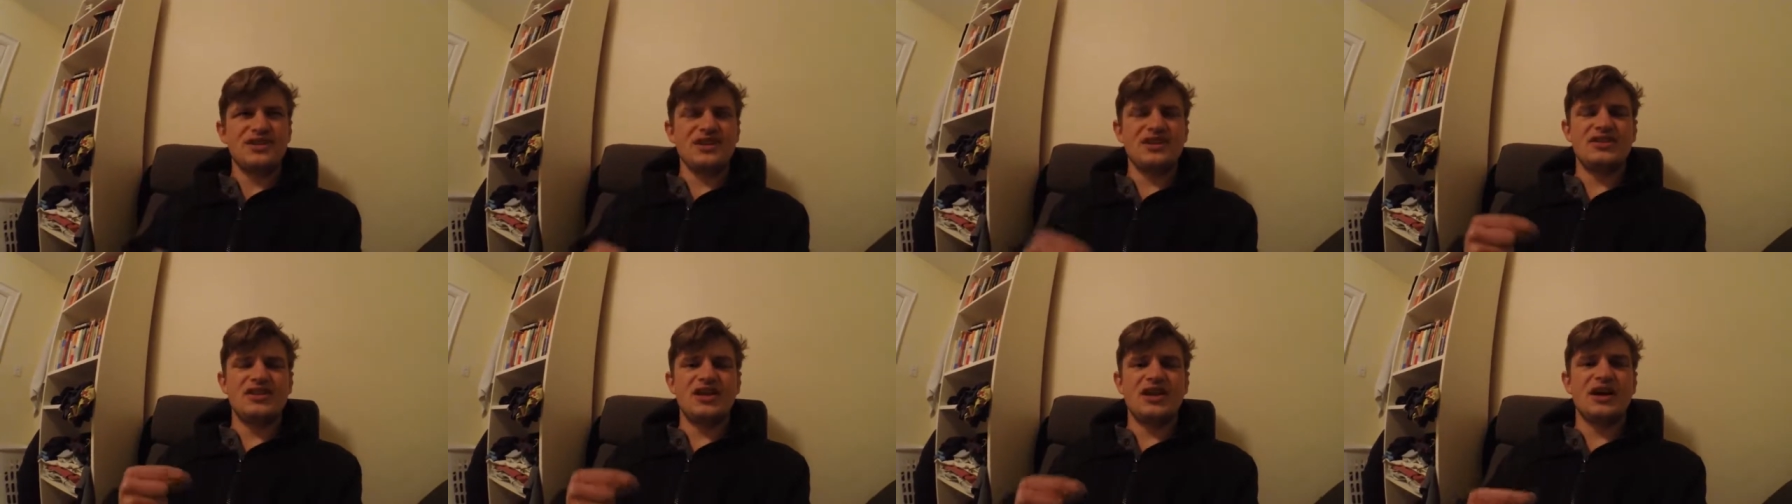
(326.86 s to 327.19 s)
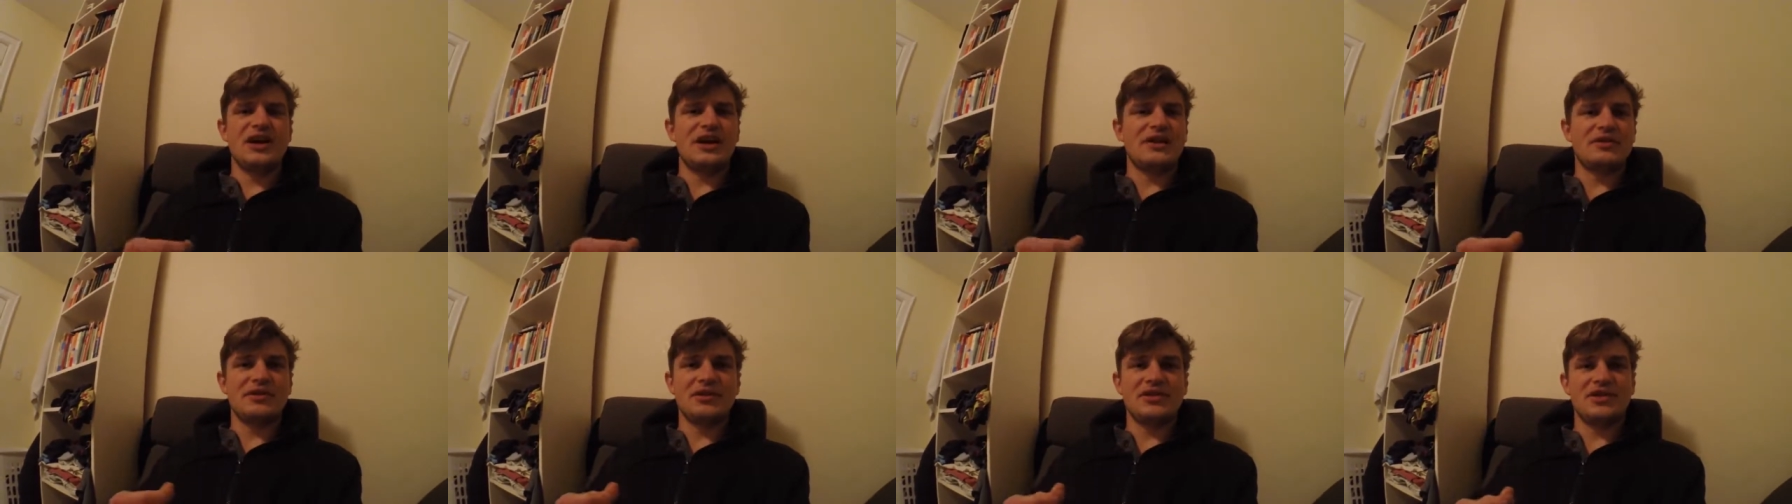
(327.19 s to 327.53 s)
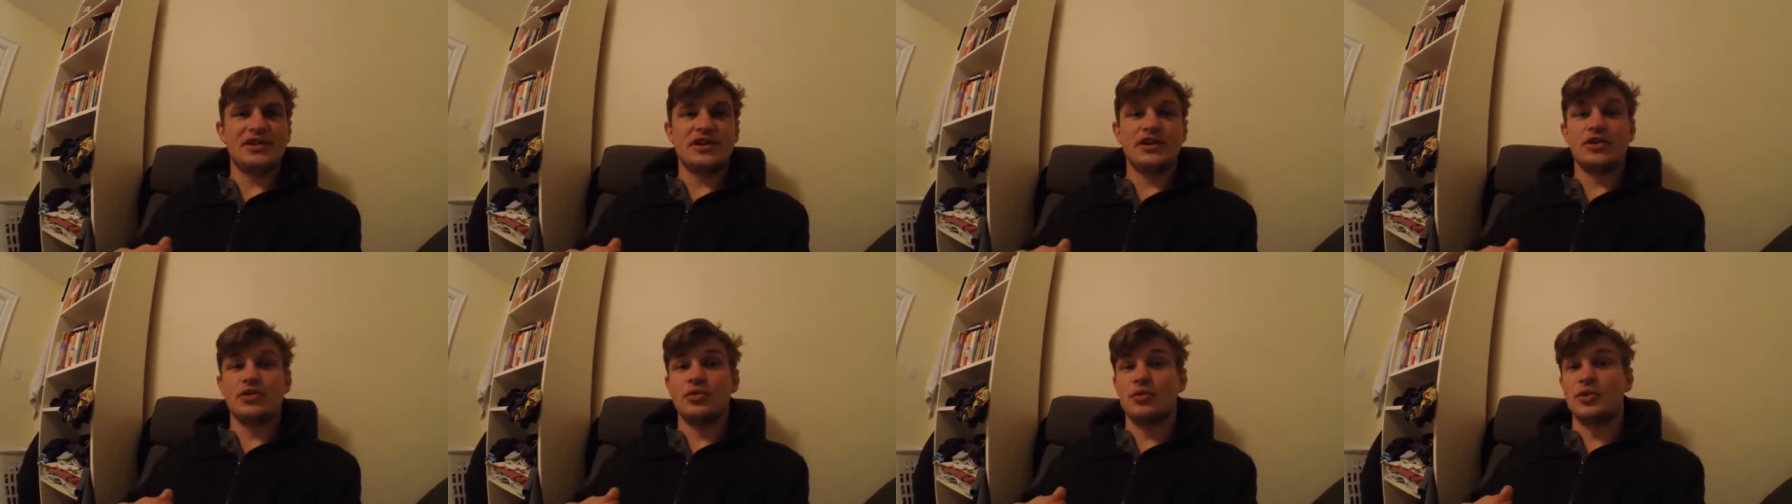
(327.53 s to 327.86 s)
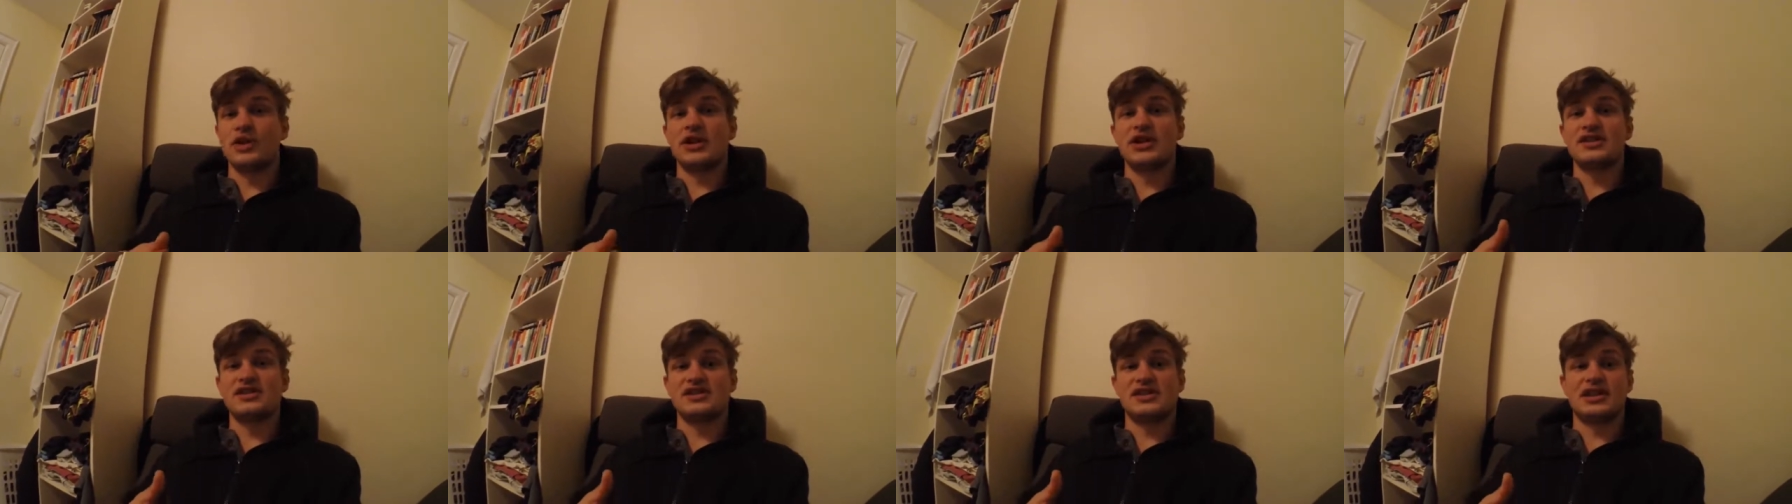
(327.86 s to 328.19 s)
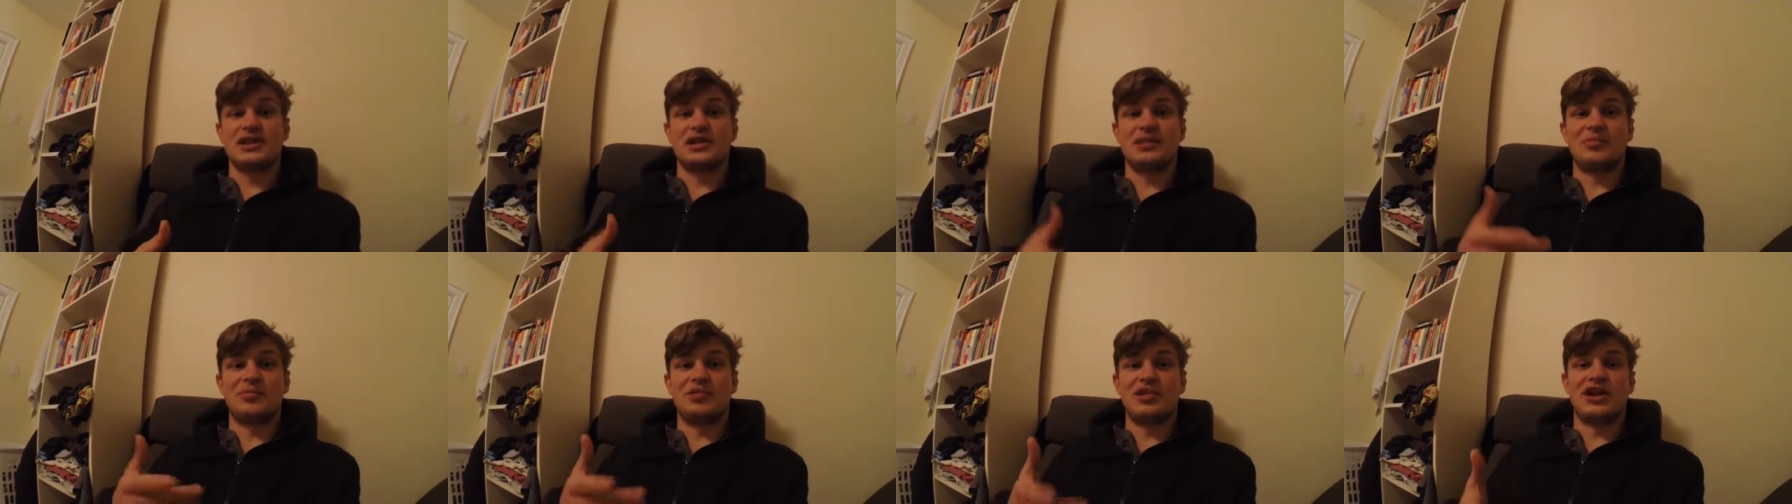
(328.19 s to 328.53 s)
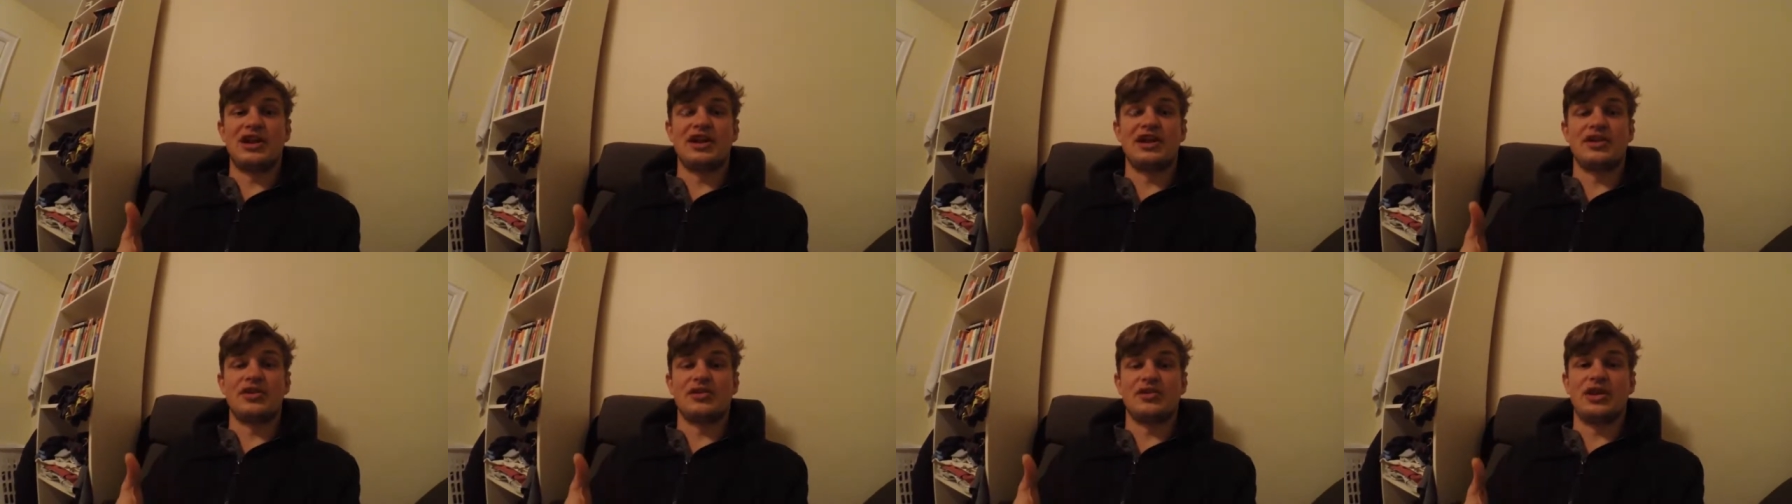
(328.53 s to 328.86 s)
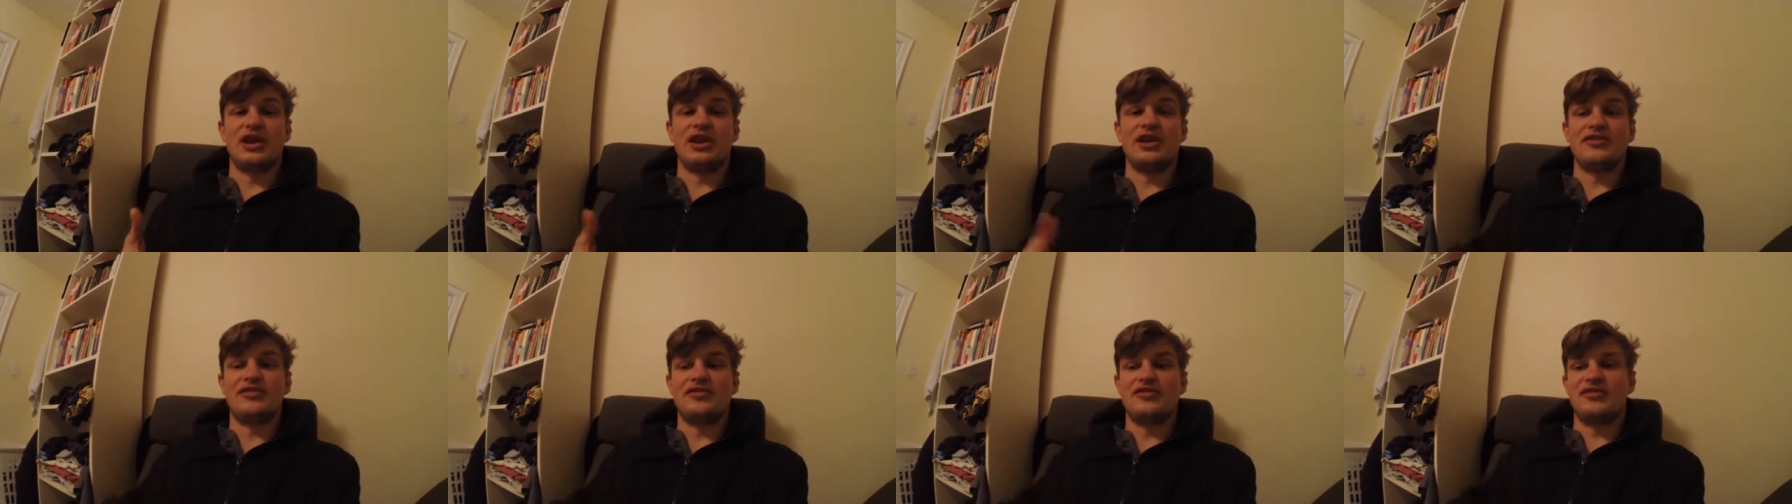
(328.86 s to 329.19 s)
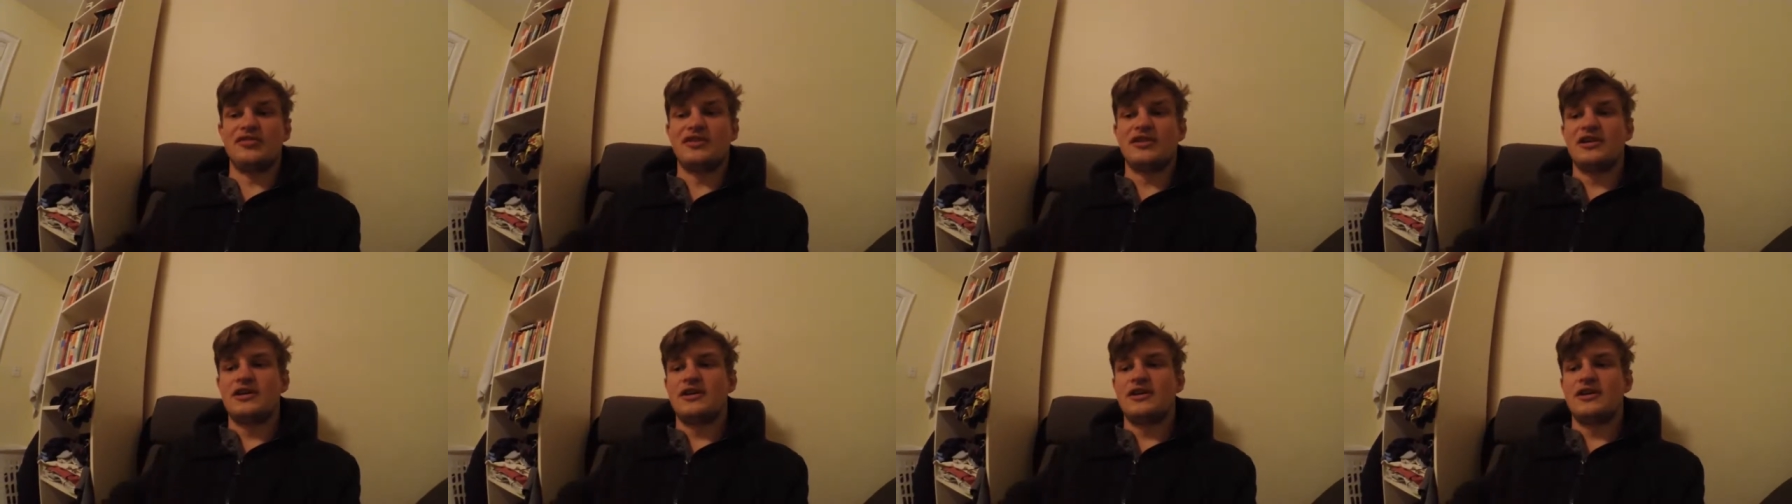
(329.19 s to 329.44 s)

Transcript: Not everything you read is going to apply to your life.